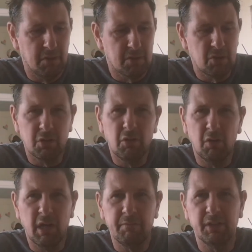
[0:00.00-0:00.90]
So they're not
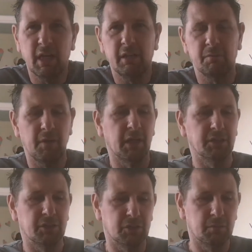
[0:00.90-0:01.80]
an everyday device.
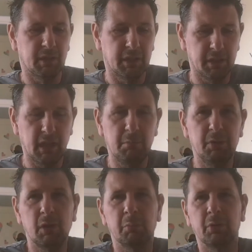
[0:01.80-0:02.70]
They're something that you keep in
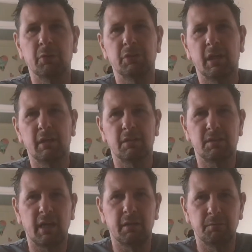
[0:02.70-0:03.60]
your boot, like a
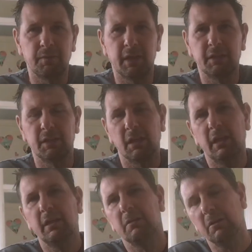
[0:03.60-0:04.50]
tire inflator,
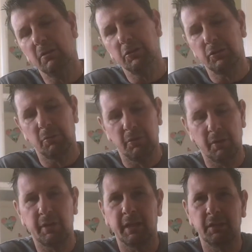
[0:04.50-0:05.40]
like sort of other
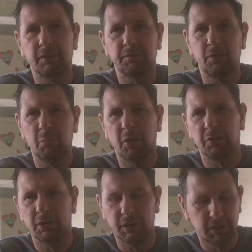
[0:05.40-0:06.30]
things for
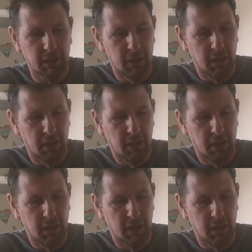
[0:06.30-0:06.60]
emergencies.